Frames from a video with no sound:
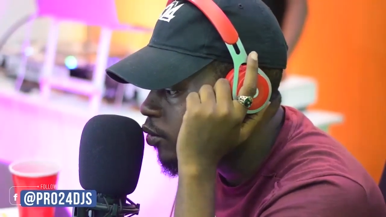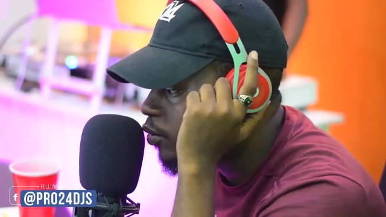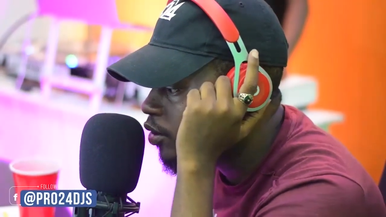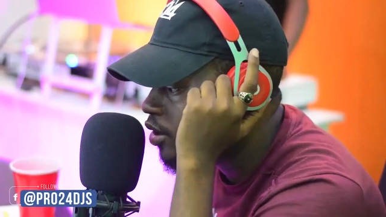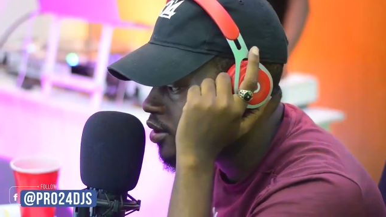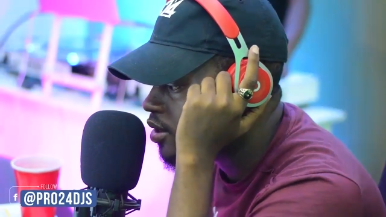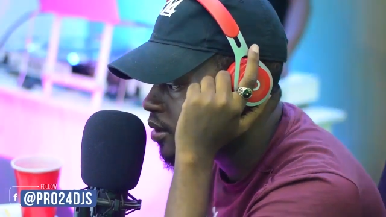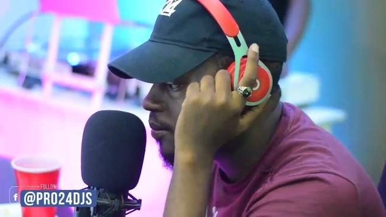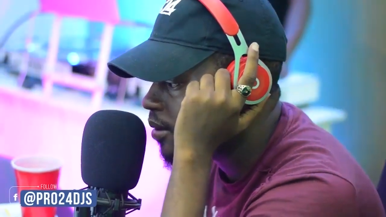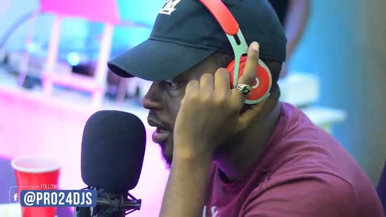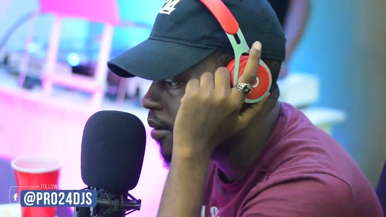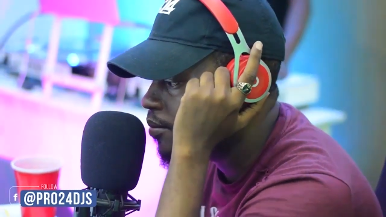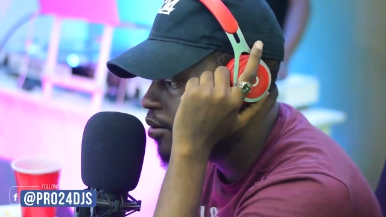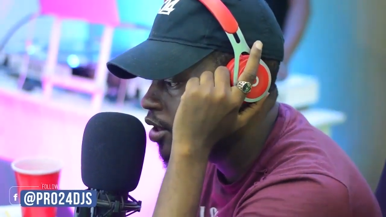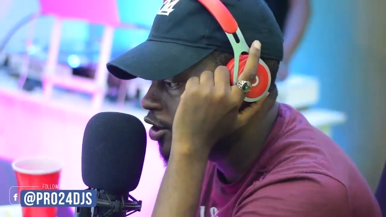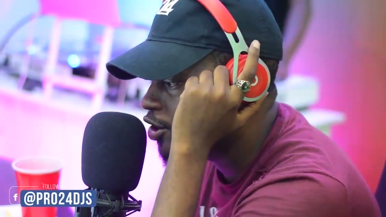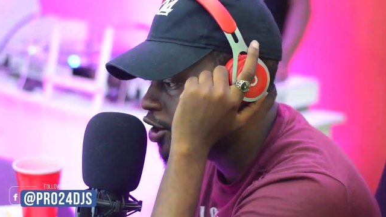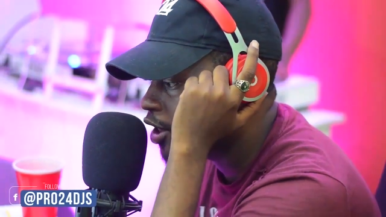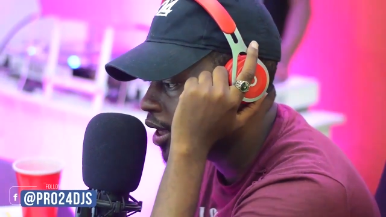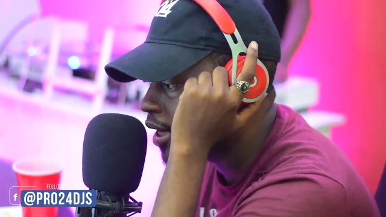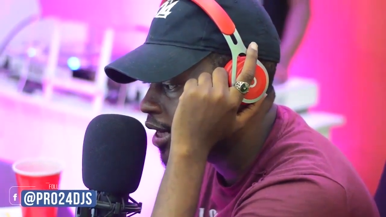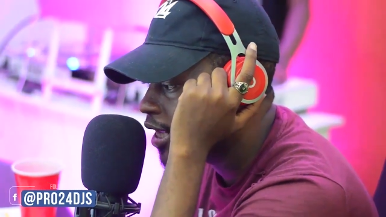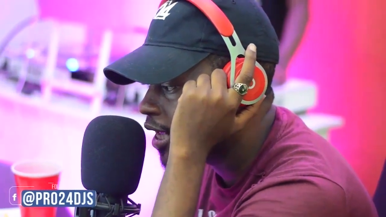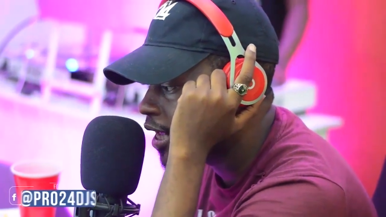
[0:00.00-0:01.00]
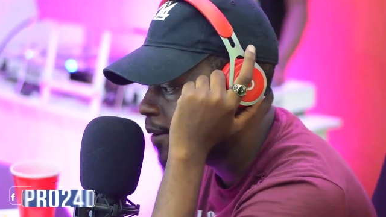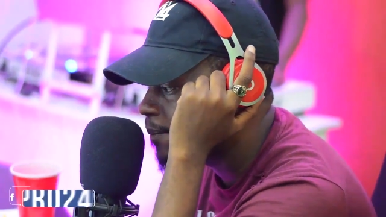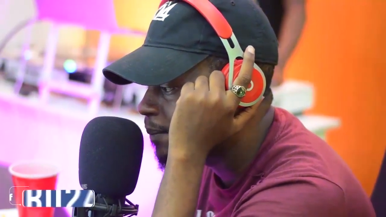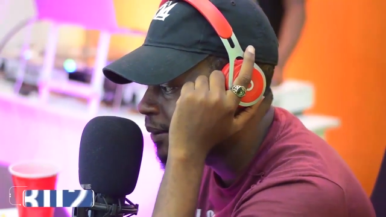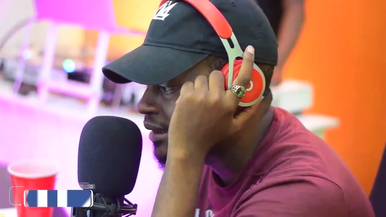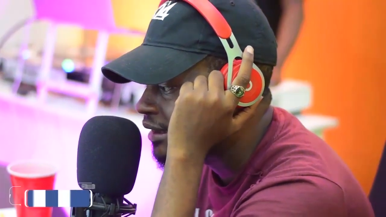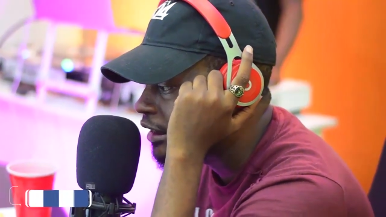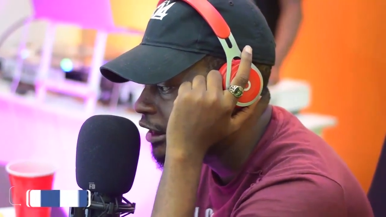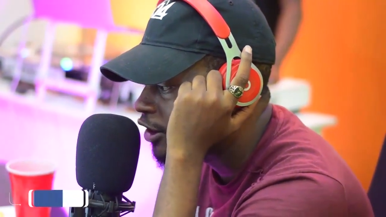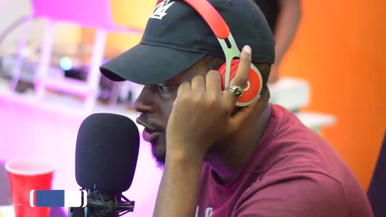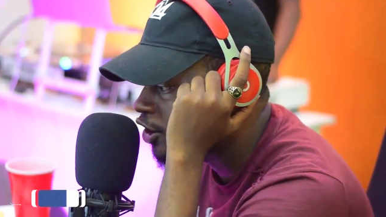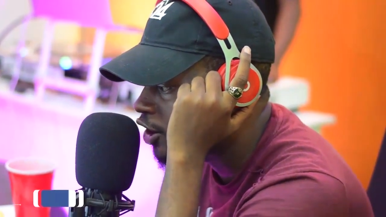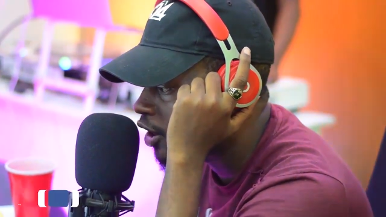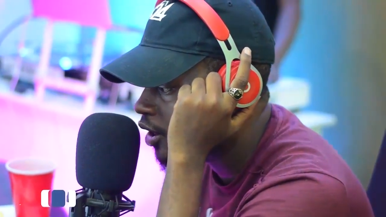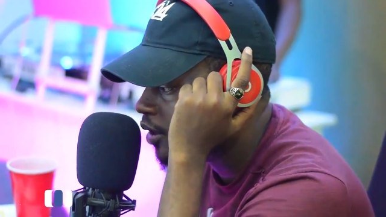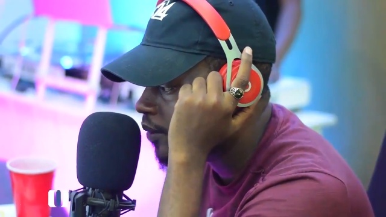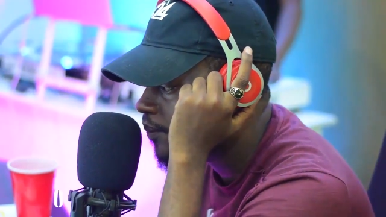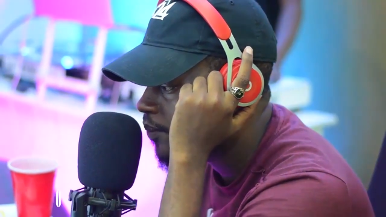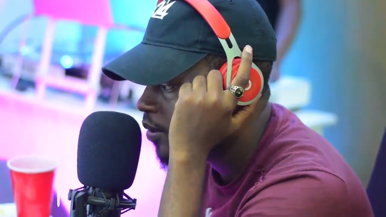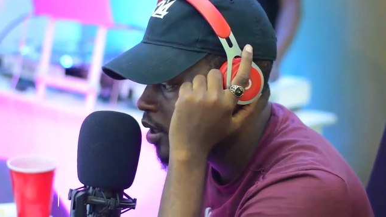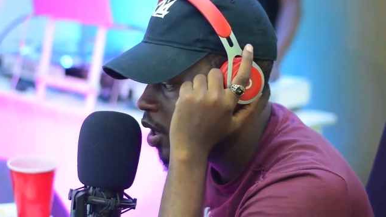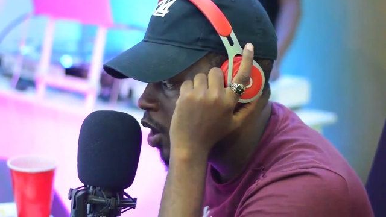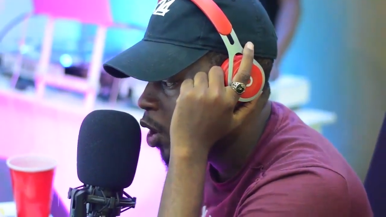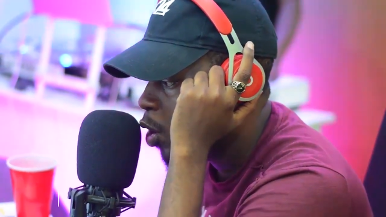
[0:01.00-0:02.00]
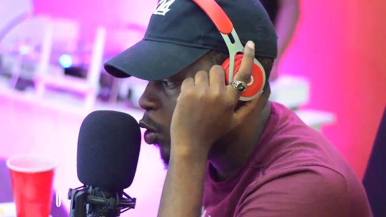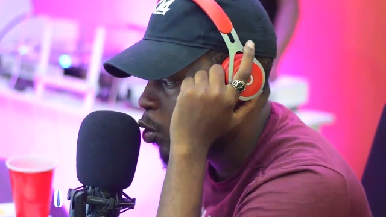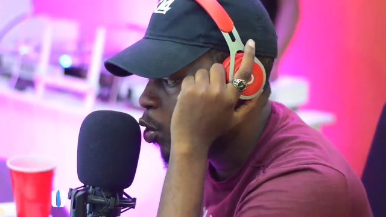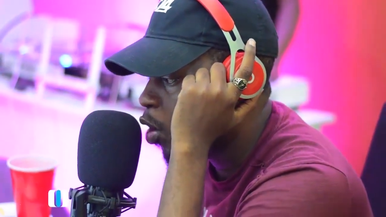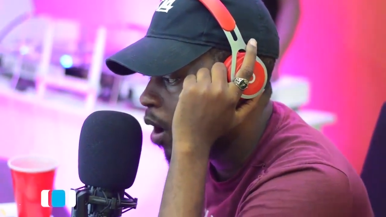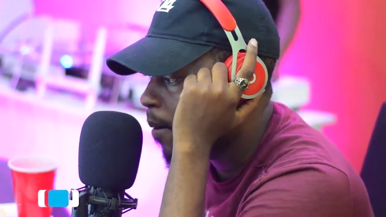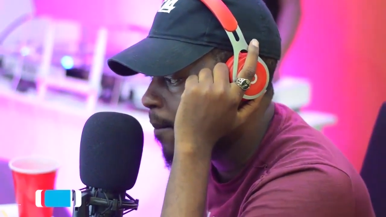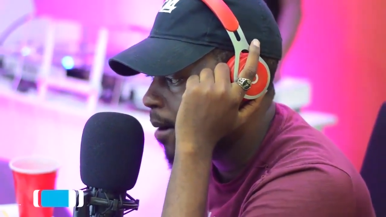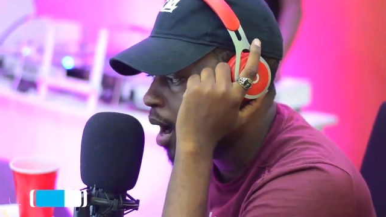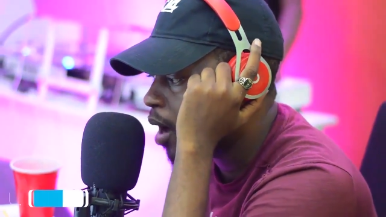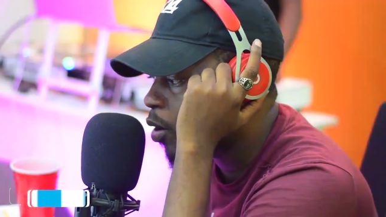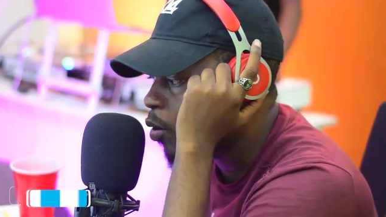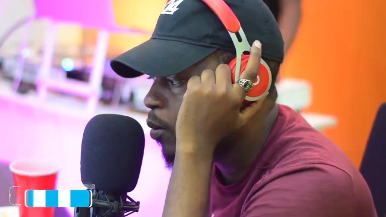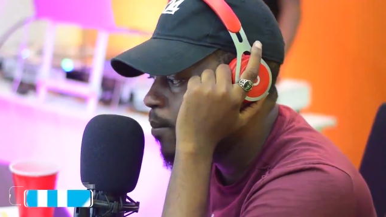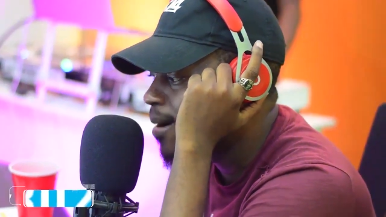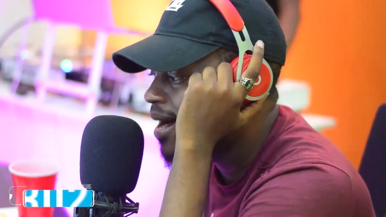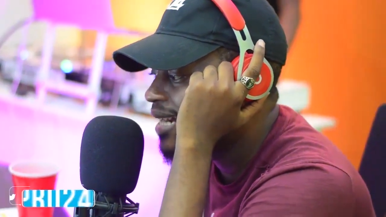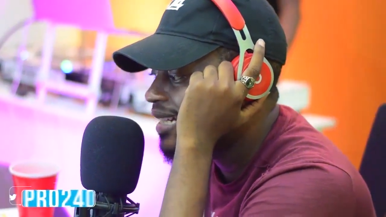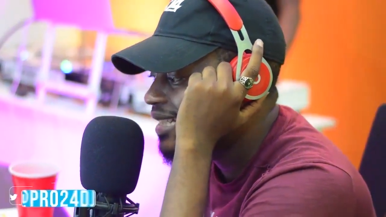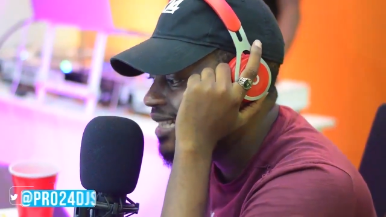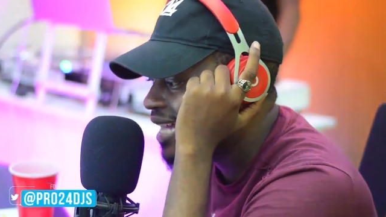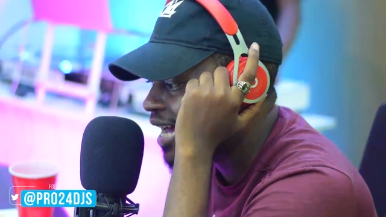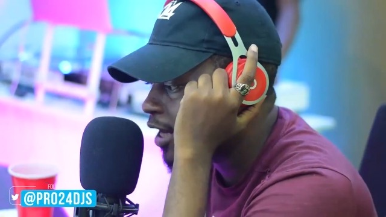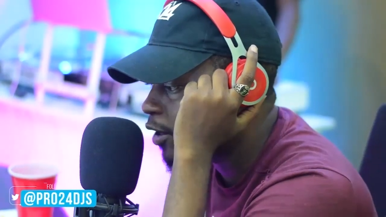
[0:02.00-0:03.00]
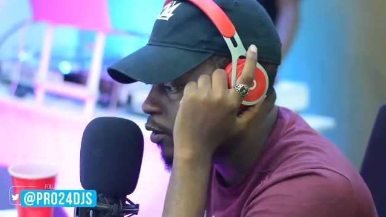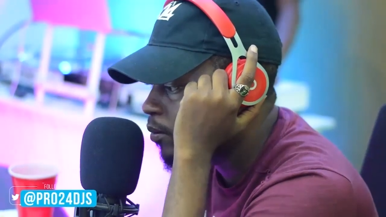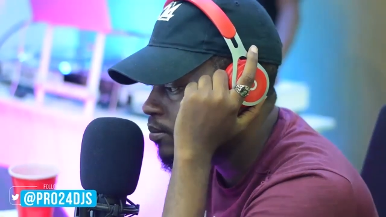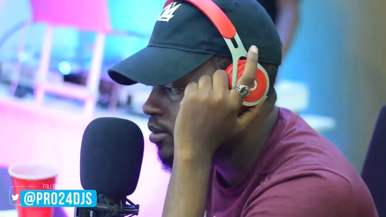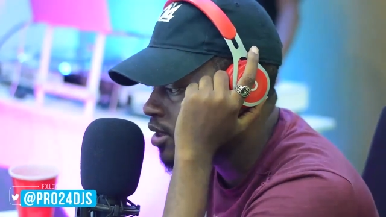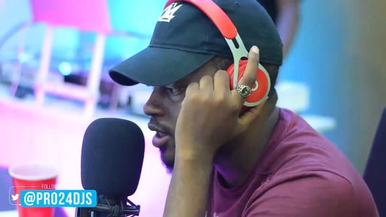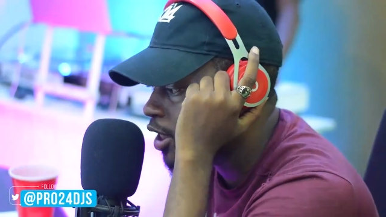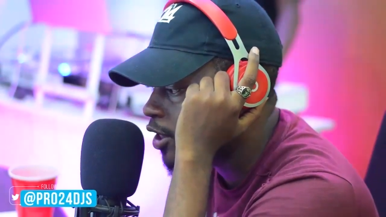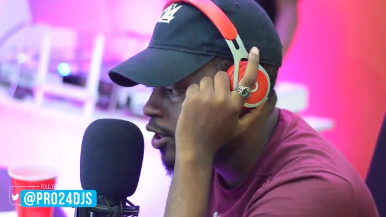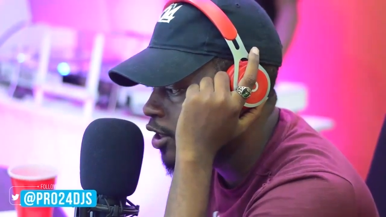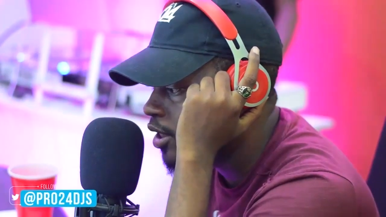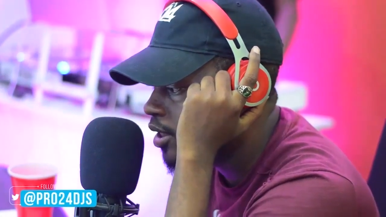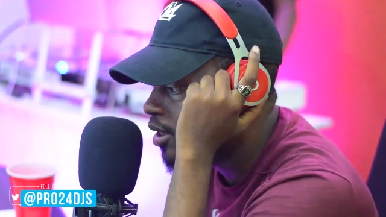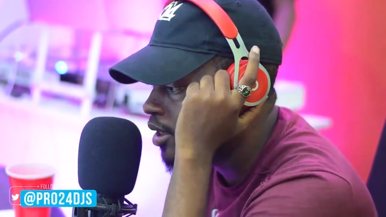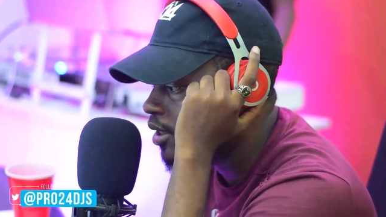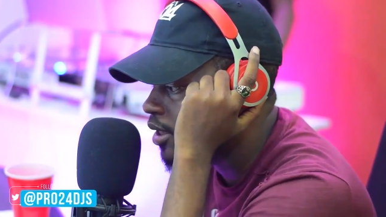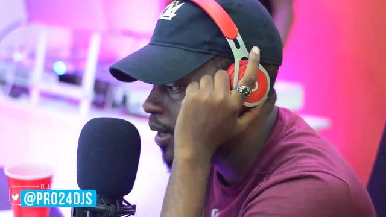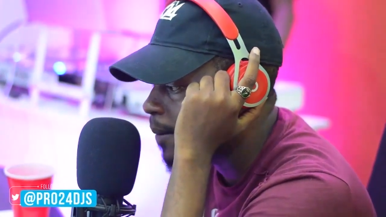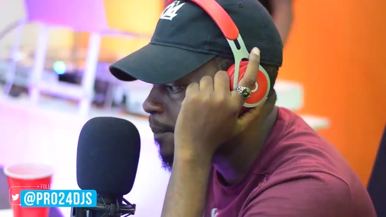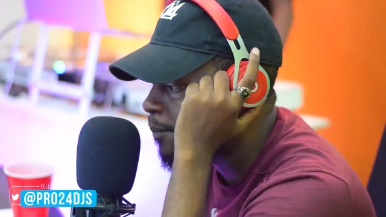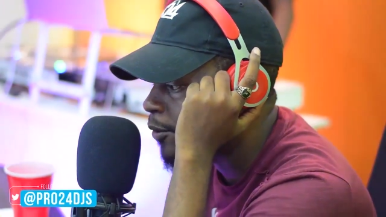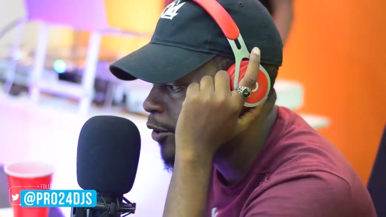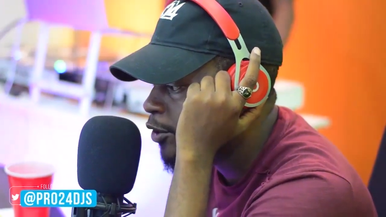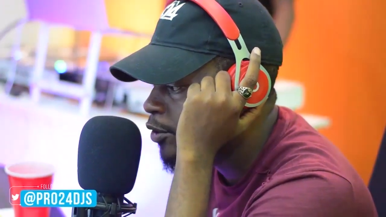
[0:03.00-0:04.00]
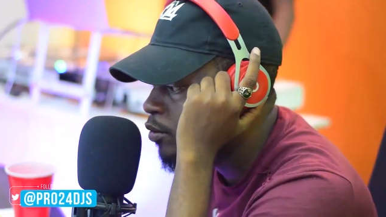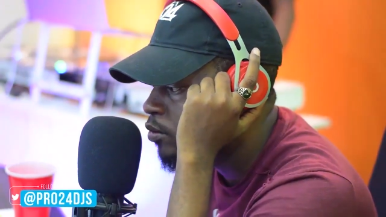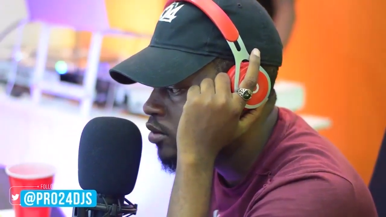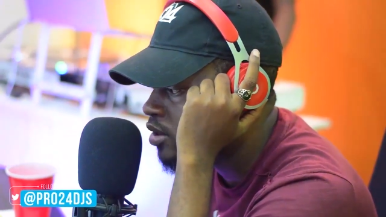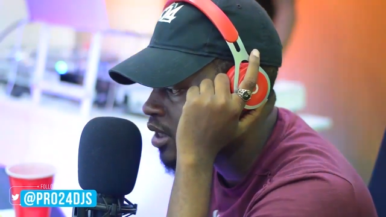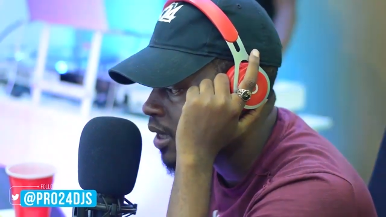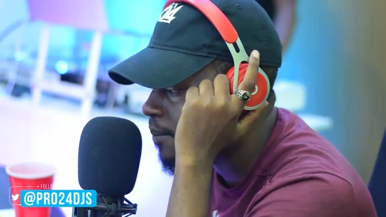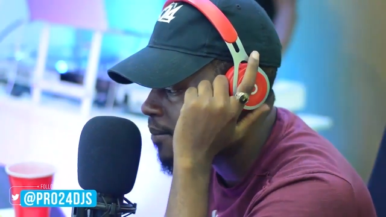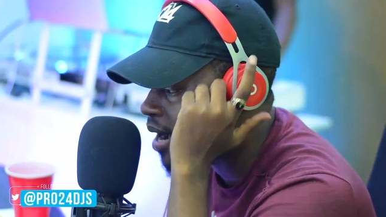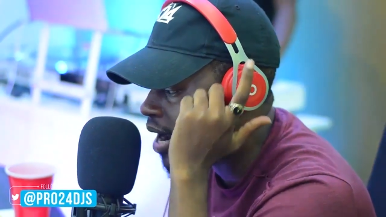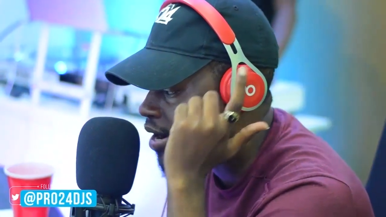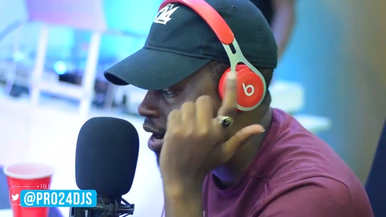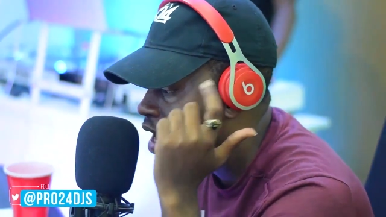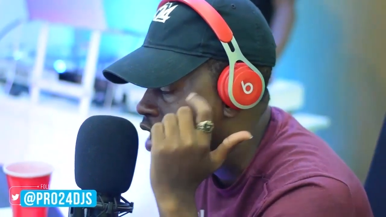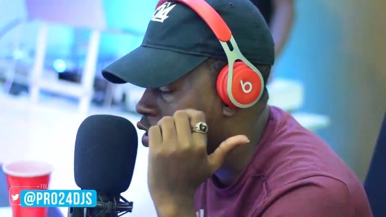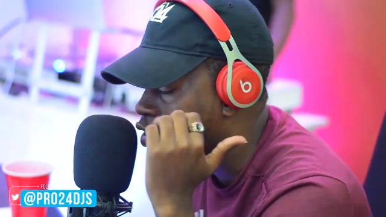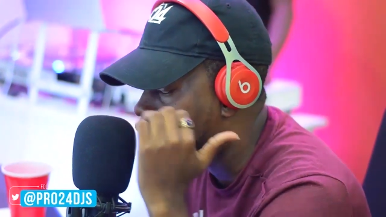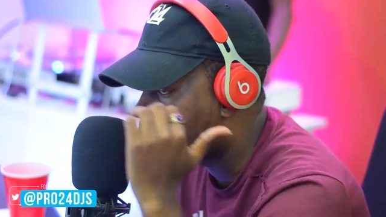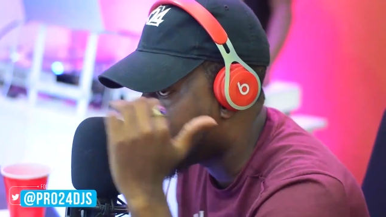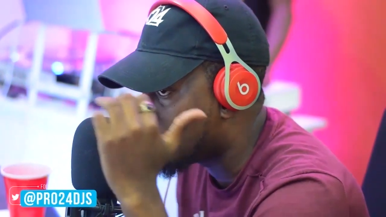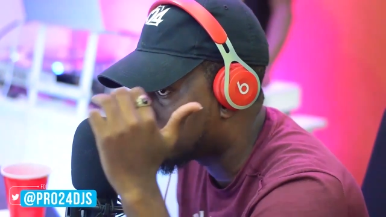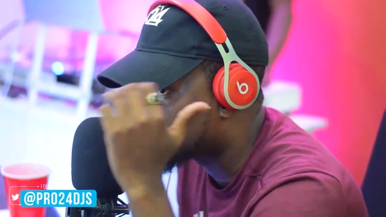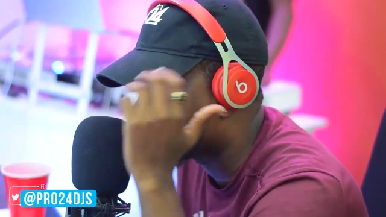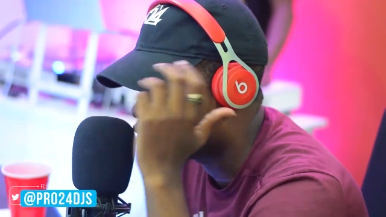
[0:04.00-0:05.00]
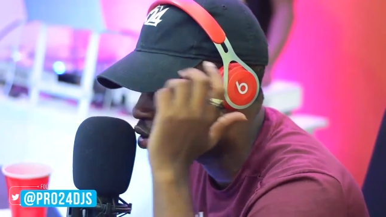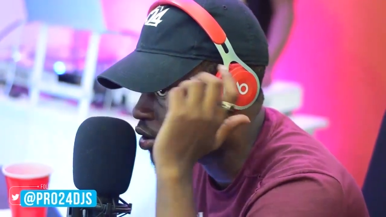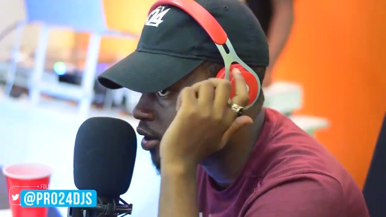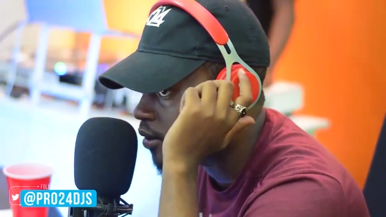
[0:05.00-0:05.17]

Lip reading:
[unreadable: no face in view]